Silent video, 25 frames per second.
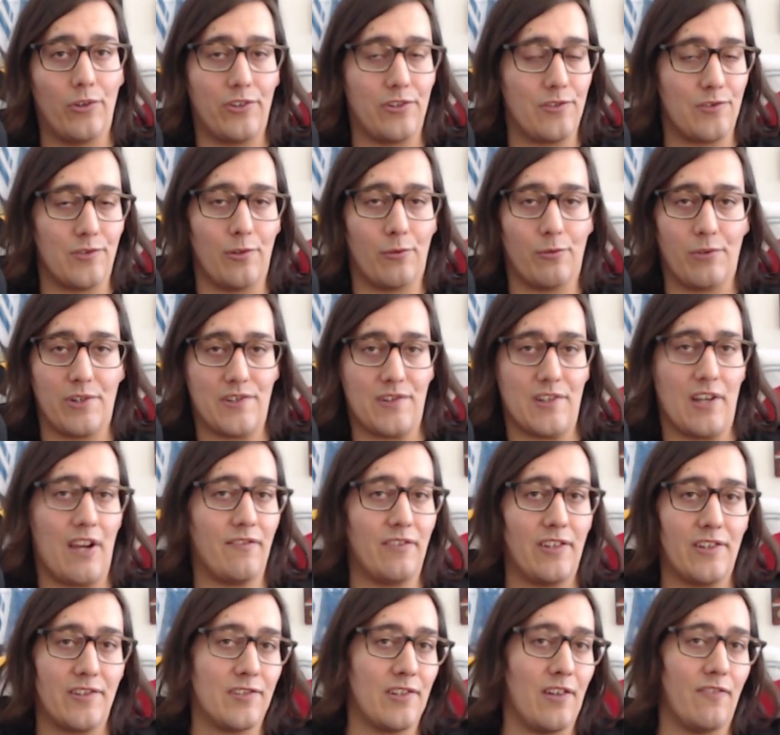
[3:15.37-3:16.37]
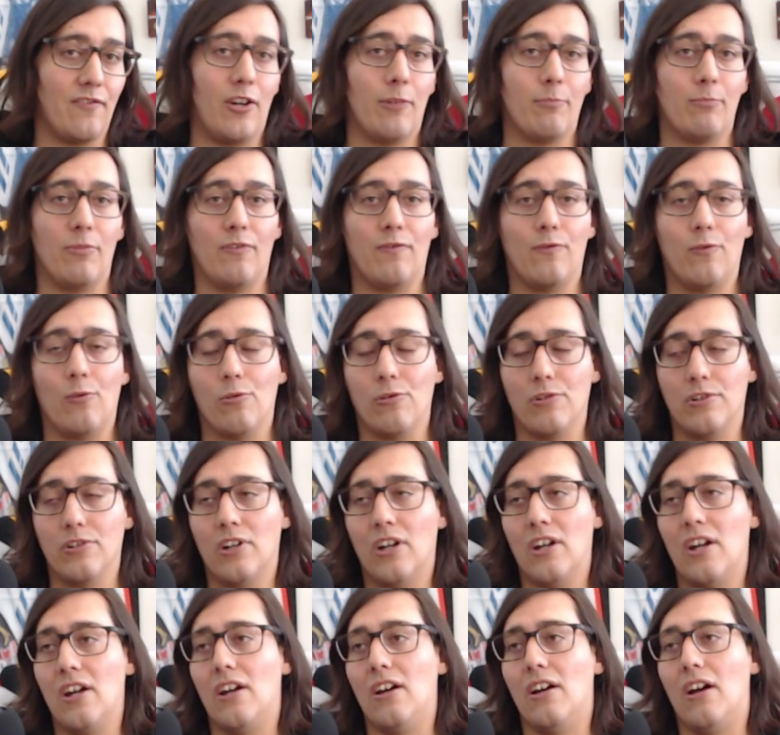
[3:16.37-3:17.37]
There's no reason to have that stuff up before,
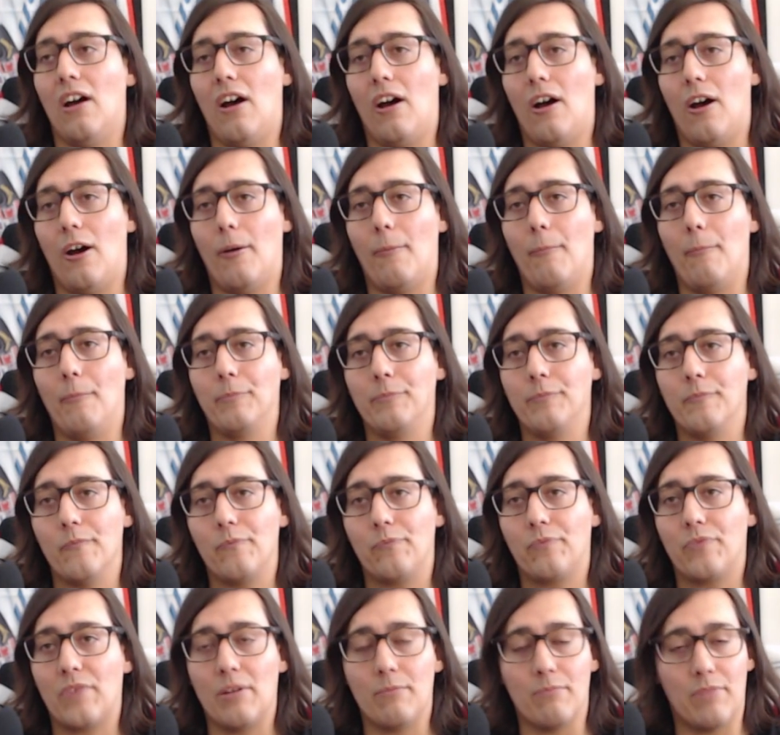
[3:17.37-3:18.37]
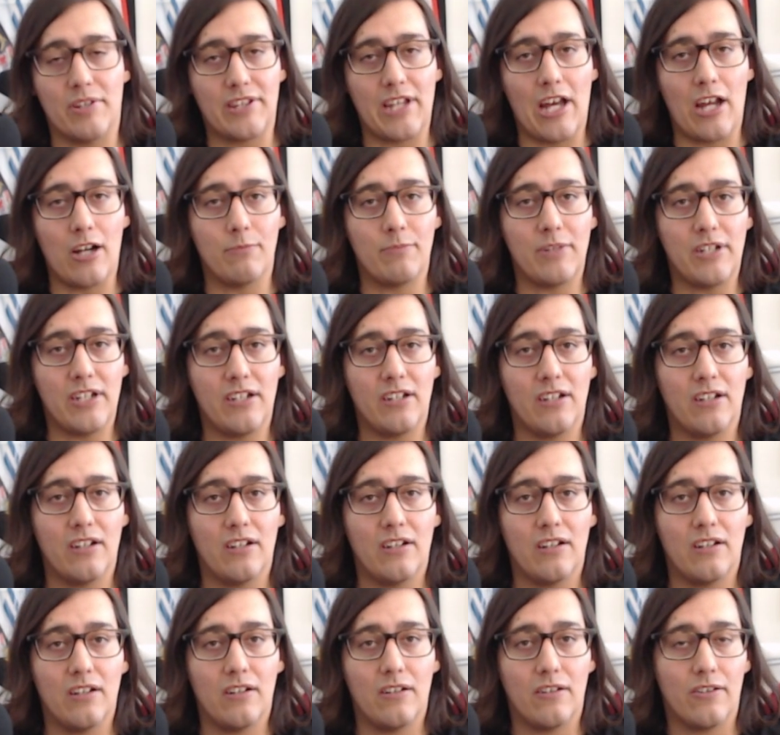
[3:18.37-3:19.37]
um, but that'll be
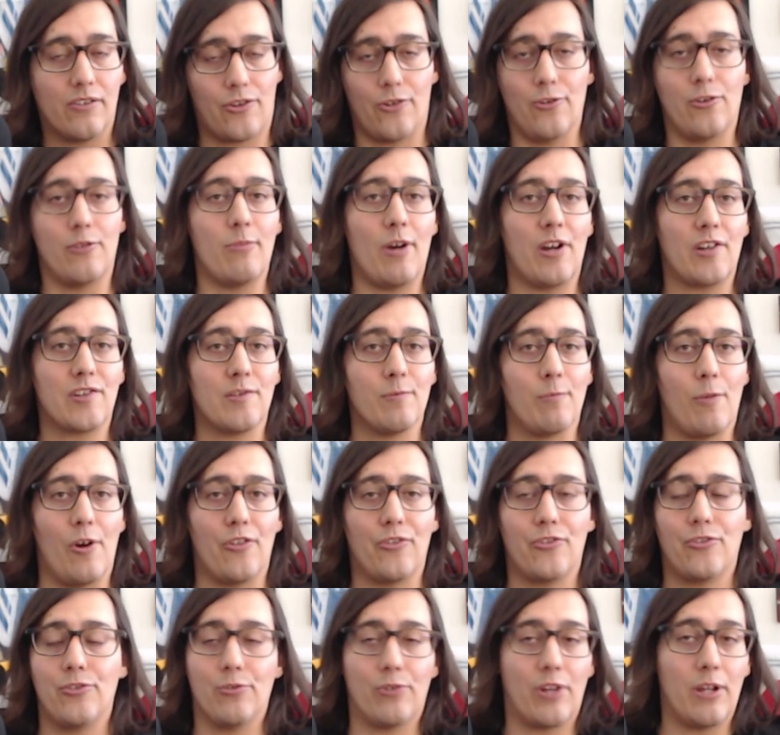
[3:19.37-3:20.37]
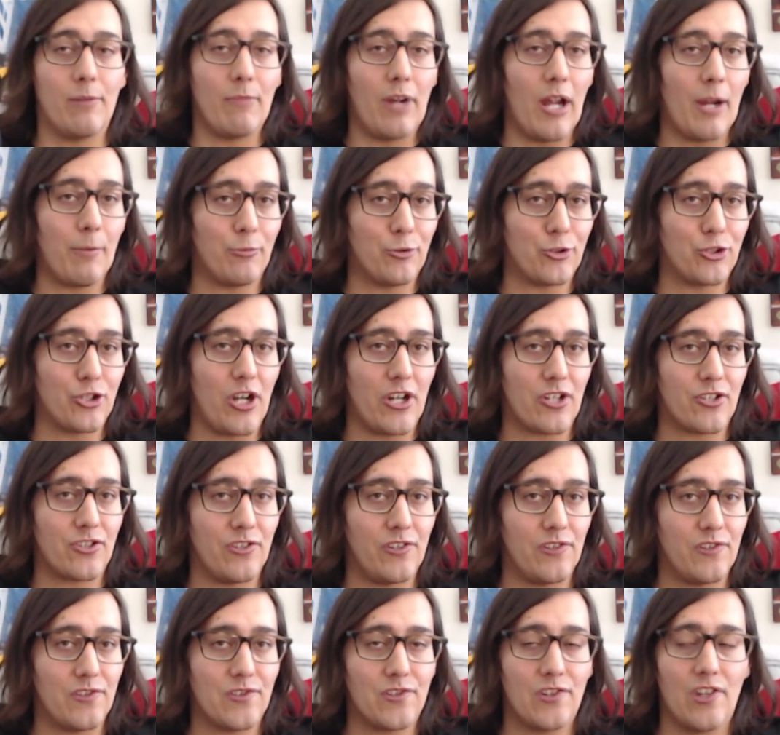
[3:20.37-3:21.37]
thirty bucks a month. You'll get my
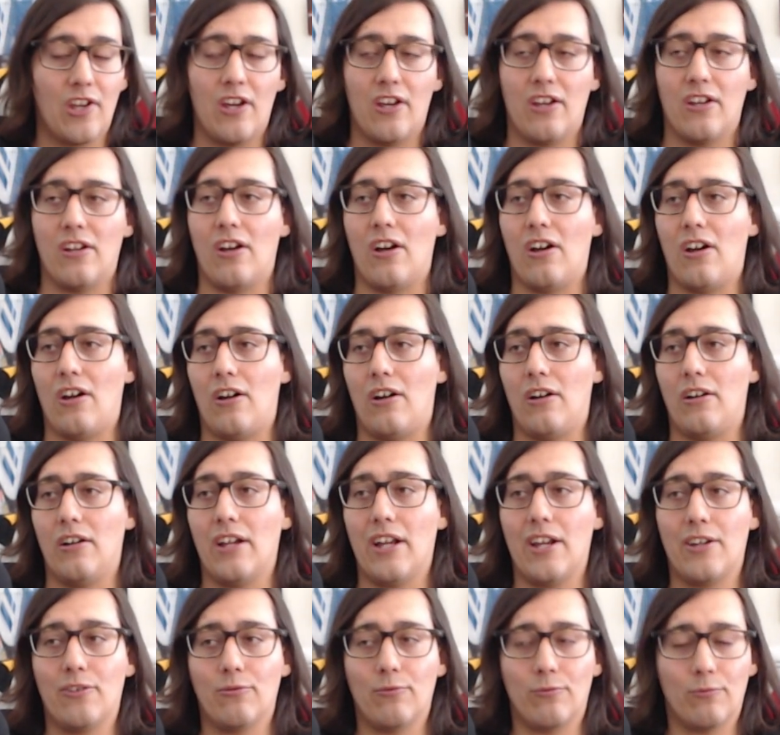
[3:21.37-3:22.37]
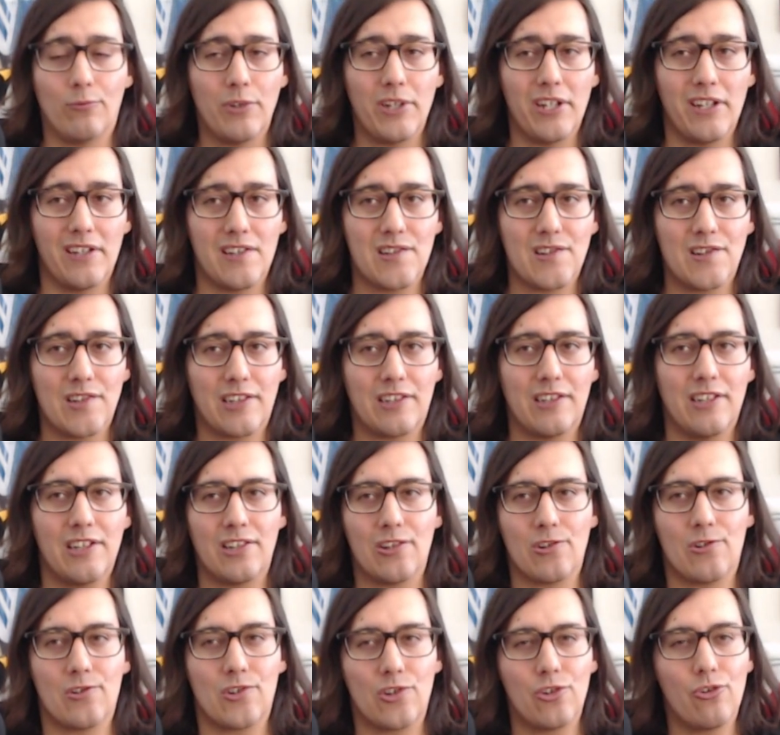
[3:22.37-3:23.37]
projections, uh, and realistically,
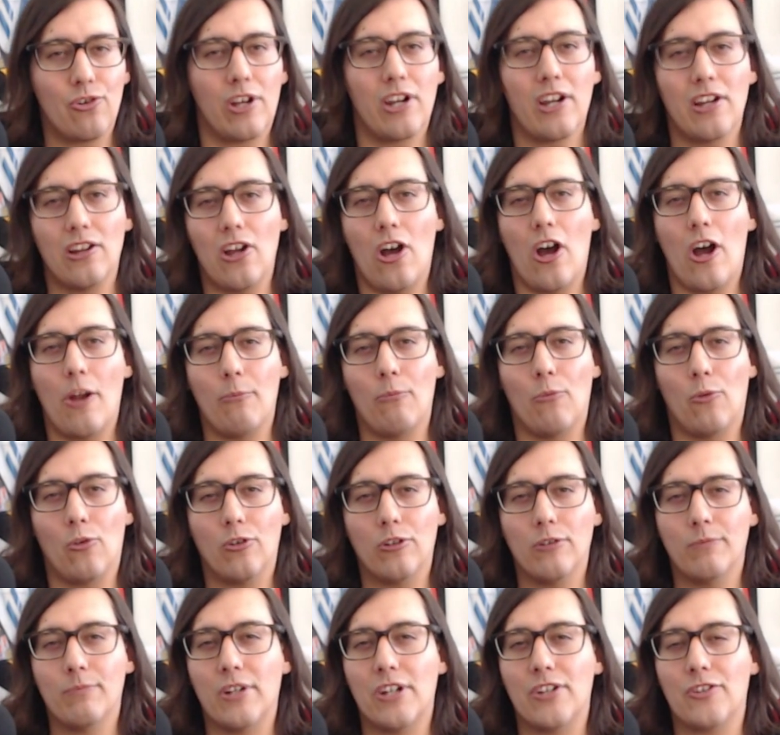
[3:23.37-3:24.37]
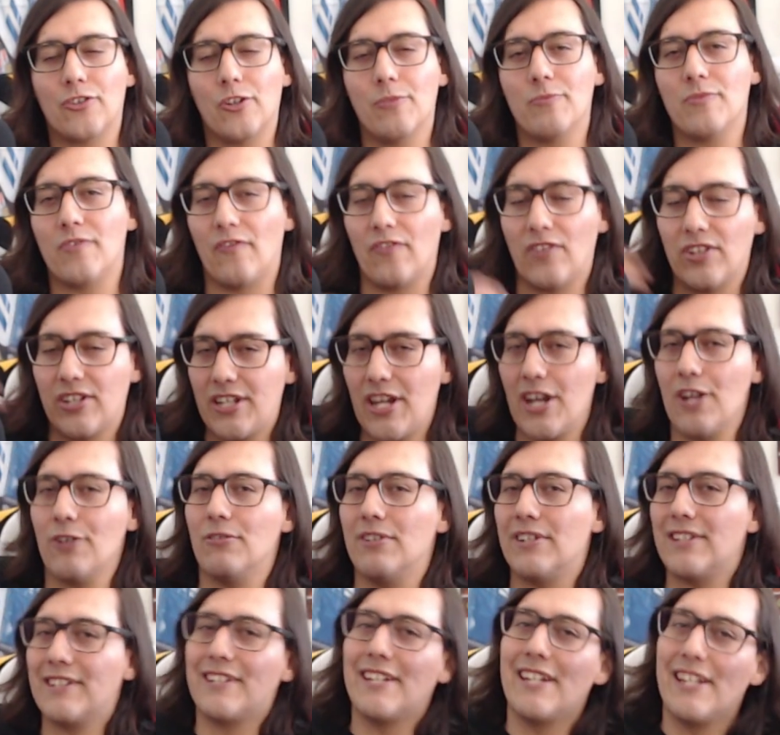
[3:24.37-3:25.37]
there's you get a lot more. But in terms of
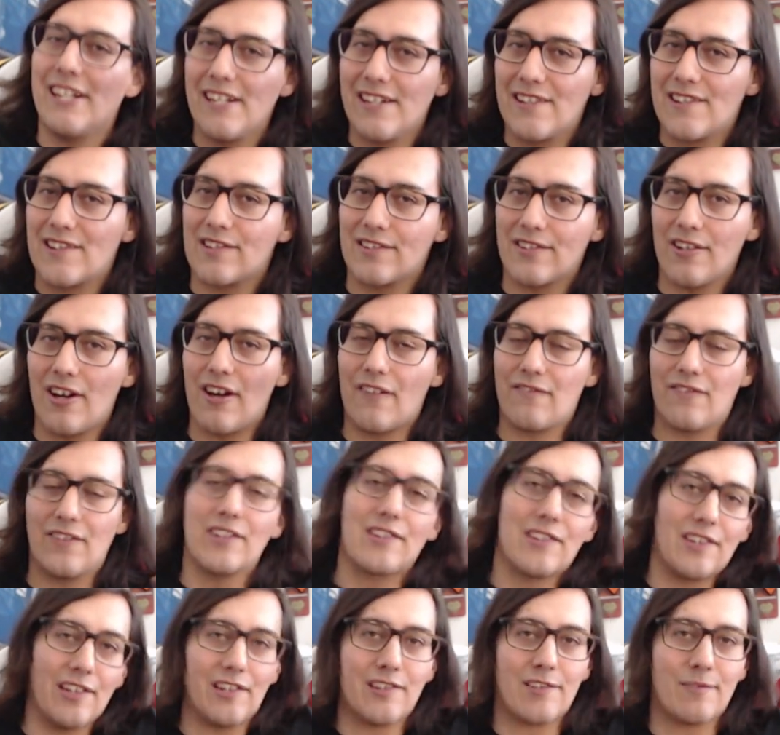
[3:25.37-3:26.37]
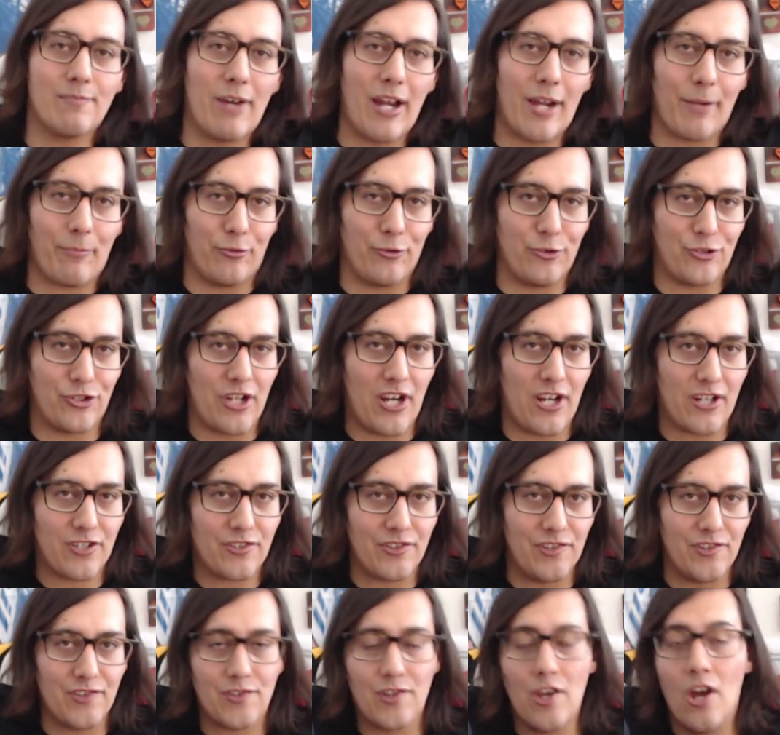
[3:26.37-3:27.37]
guaranteed stuff, it, it's my
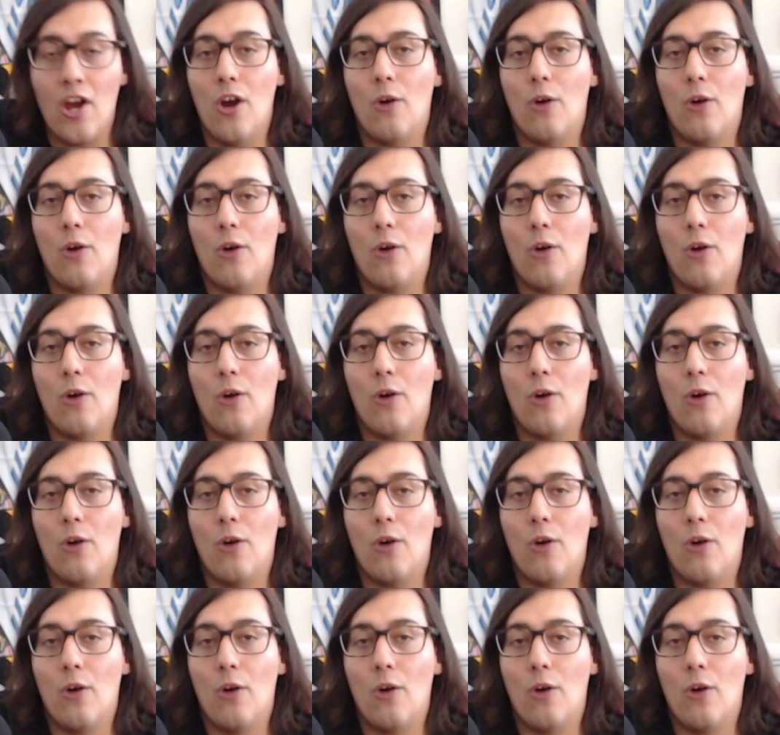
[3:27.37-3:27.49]
projections.